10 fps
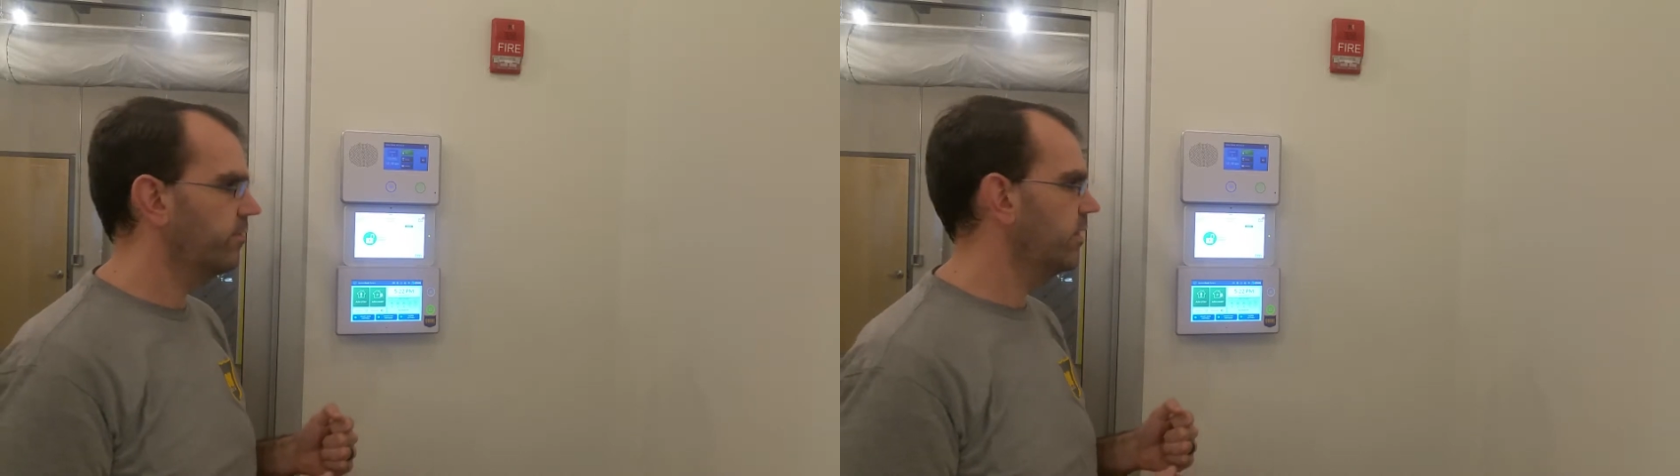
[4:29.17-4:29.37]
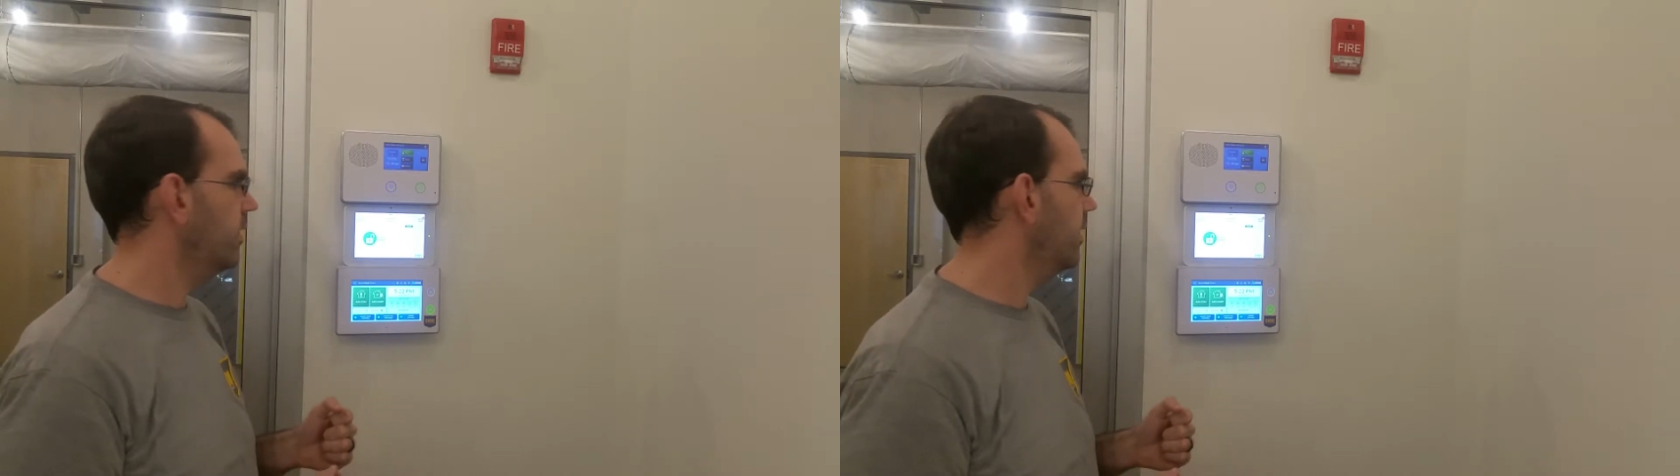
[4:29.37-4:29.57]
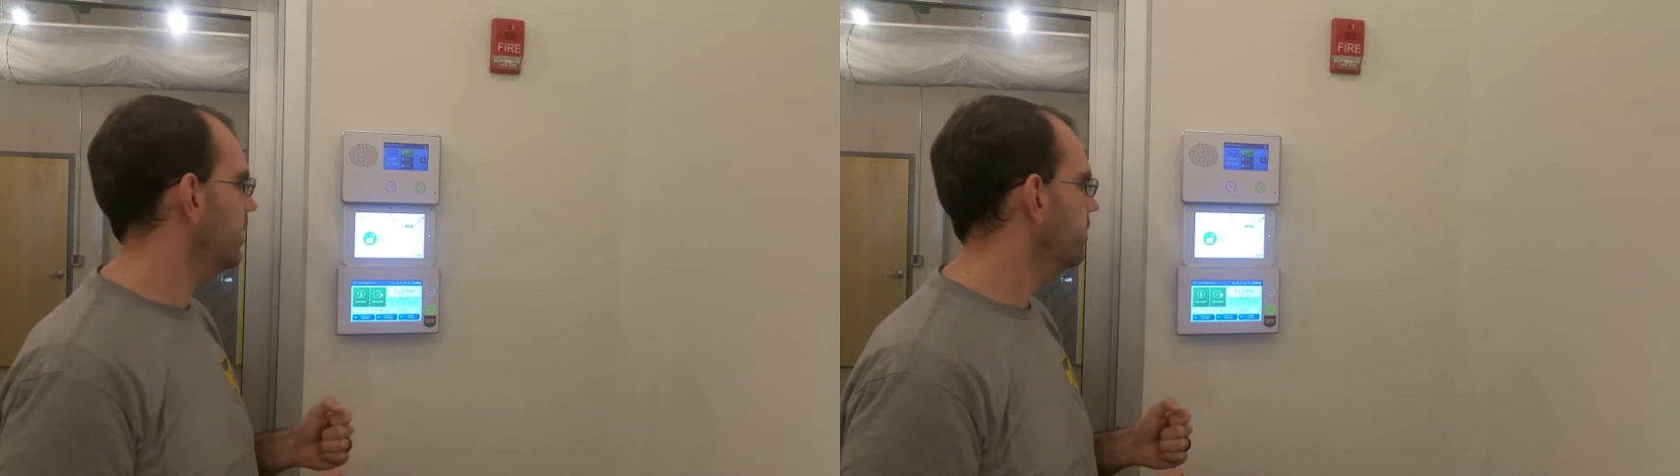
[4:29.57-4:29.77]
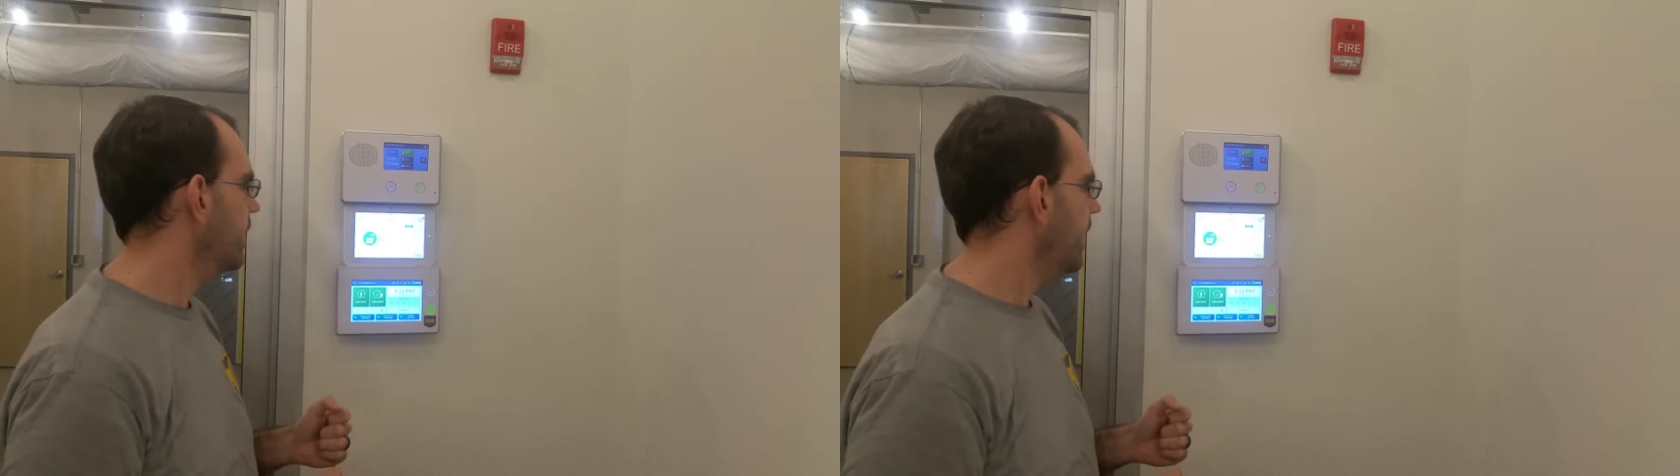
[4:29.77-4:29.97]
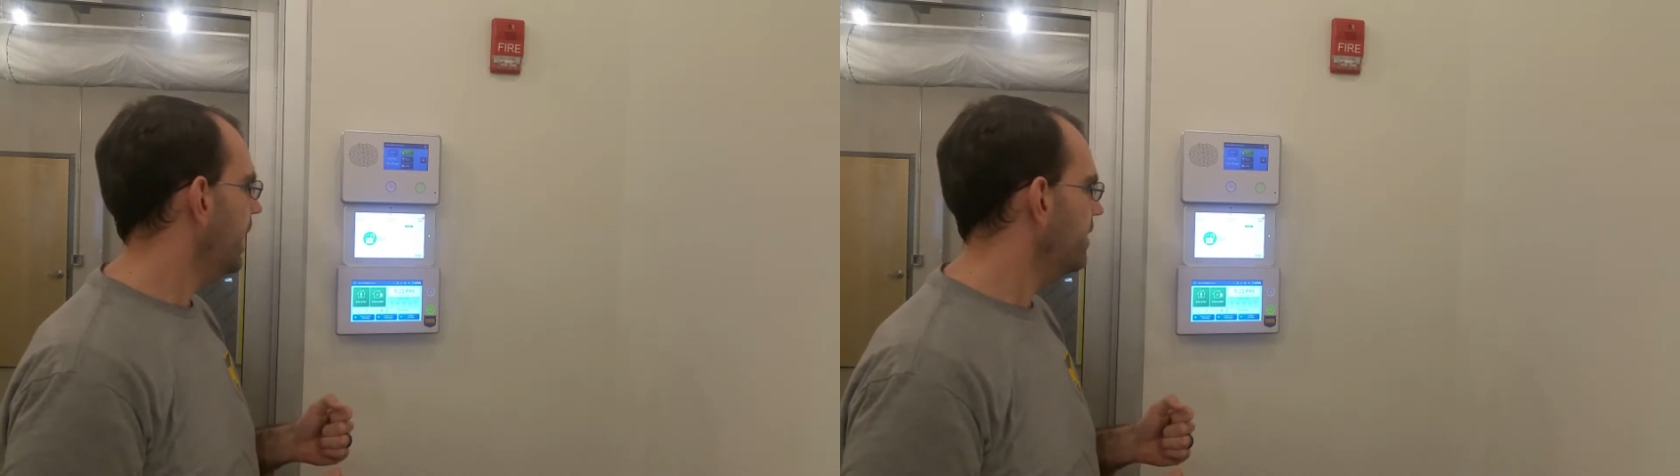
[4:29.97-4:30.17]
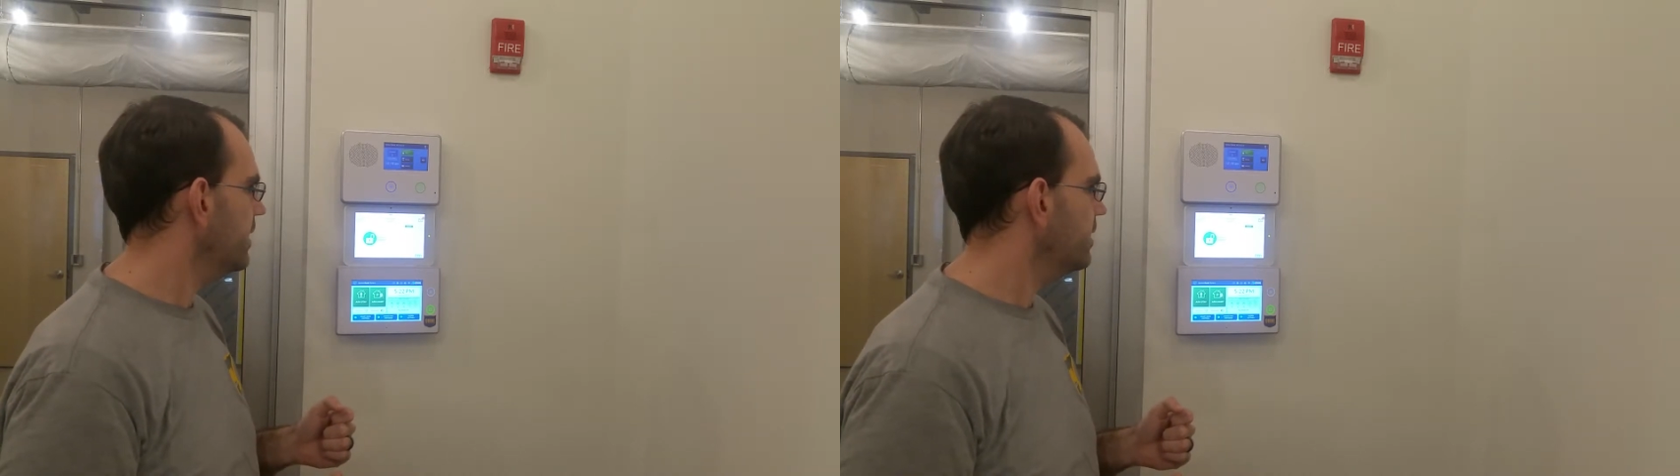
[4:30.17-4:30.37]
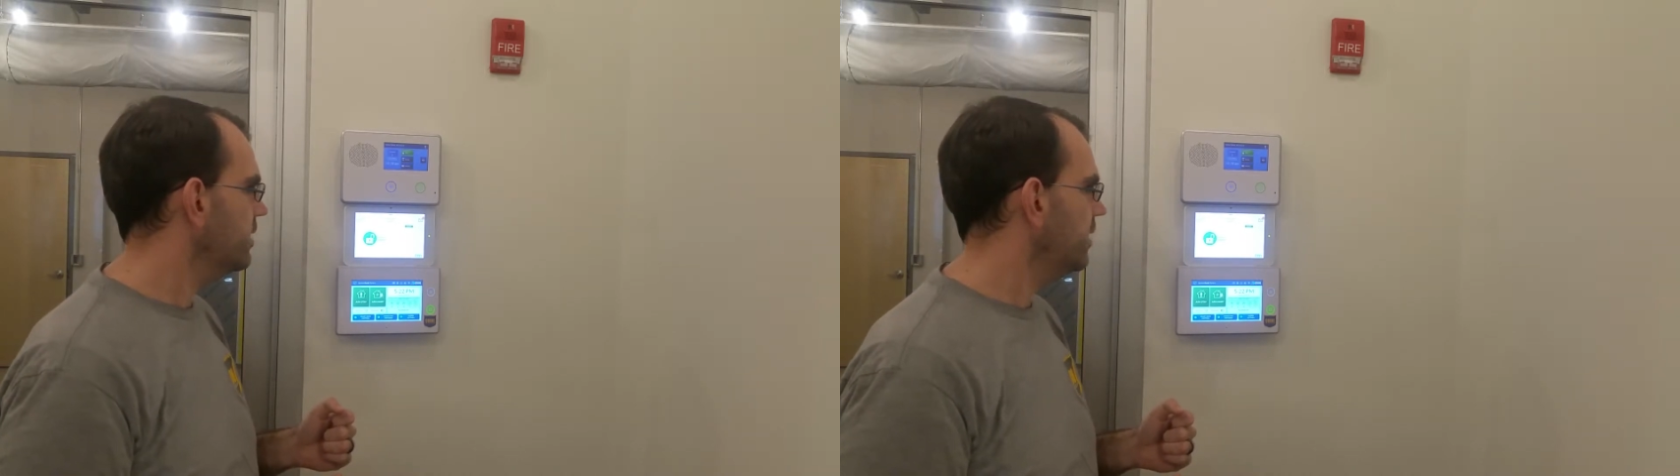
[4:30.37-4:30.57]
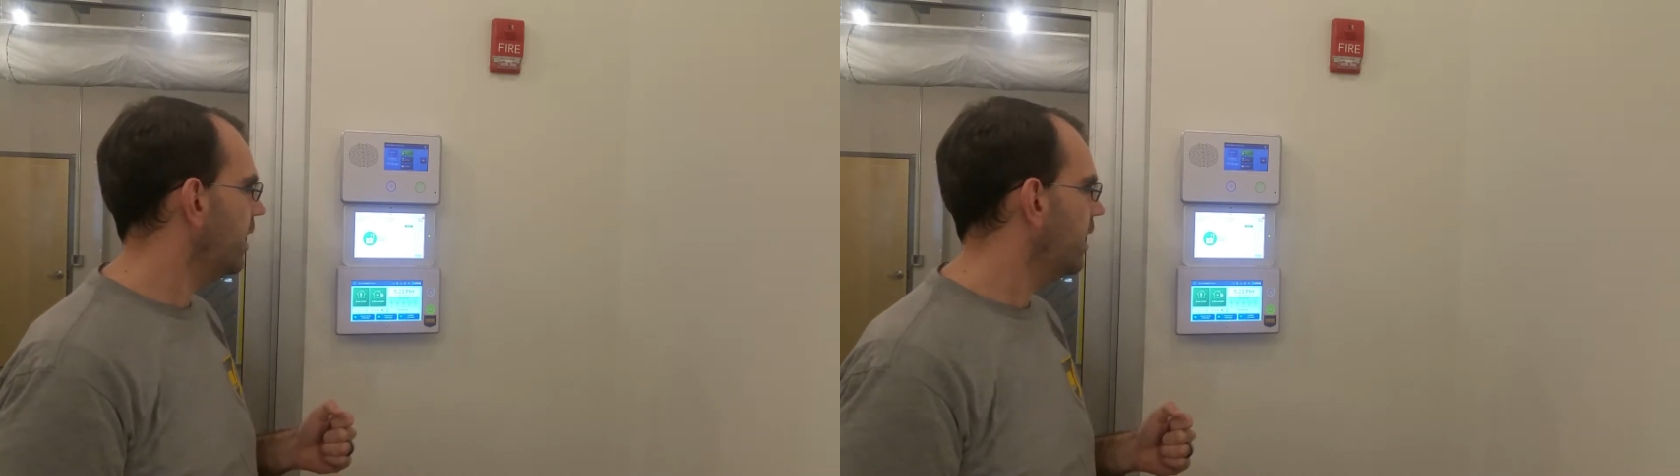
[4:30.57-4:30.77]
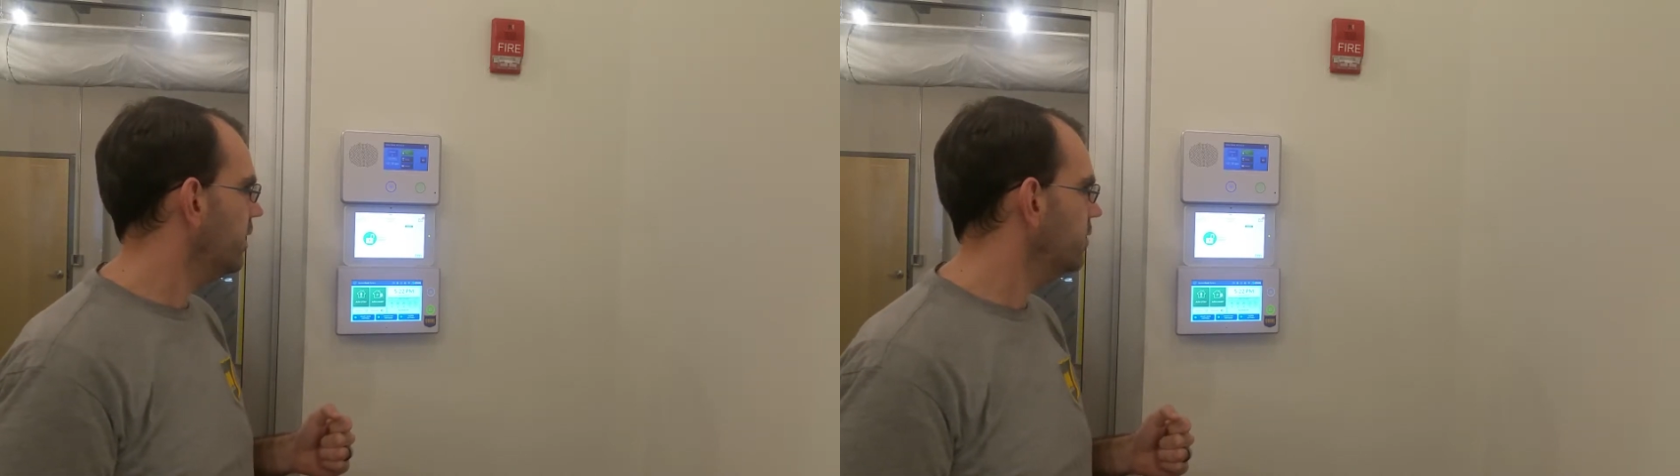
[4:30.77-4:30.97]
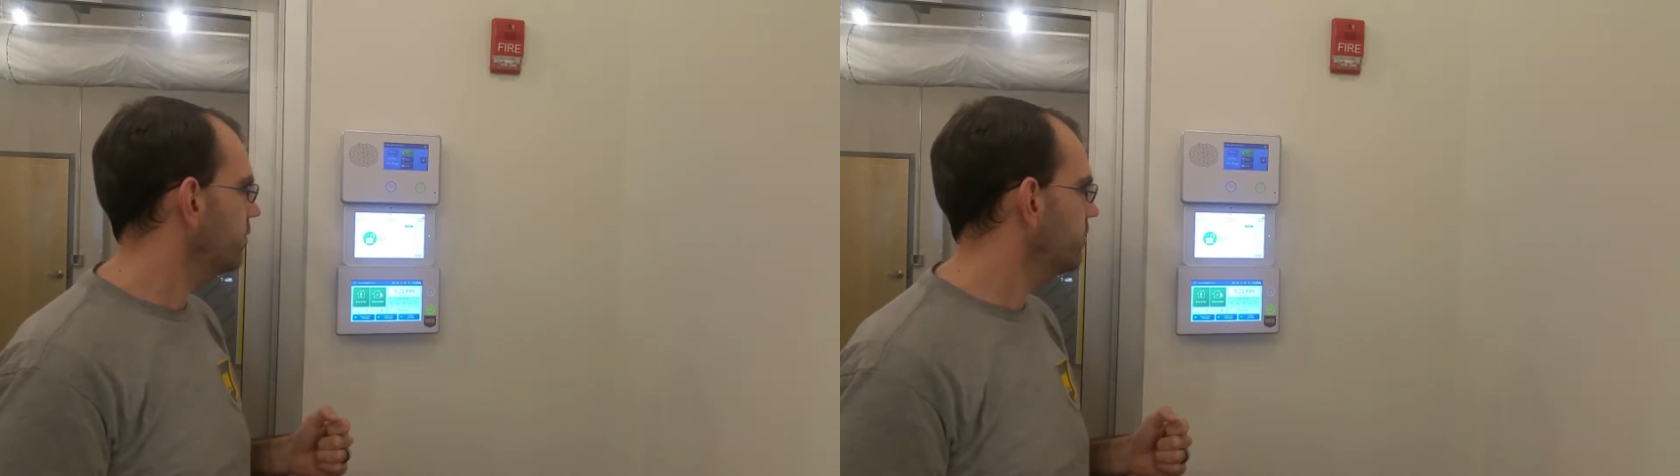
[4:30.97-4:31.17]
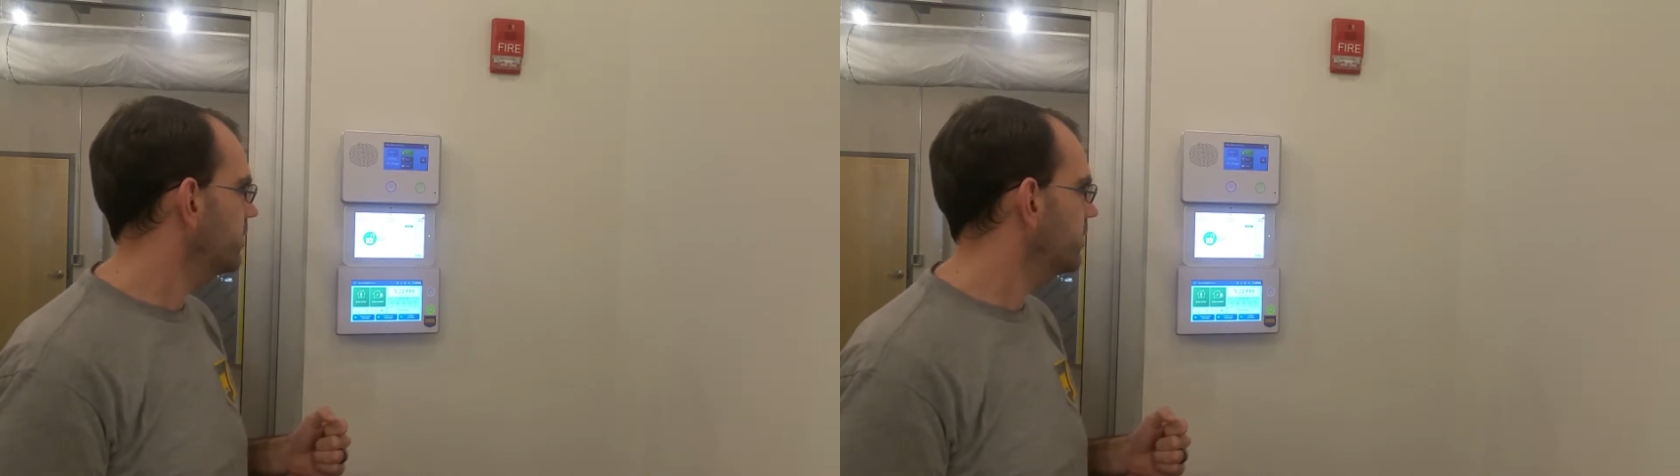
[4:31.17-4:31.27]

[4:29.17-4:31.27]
flaw, and that is in the audio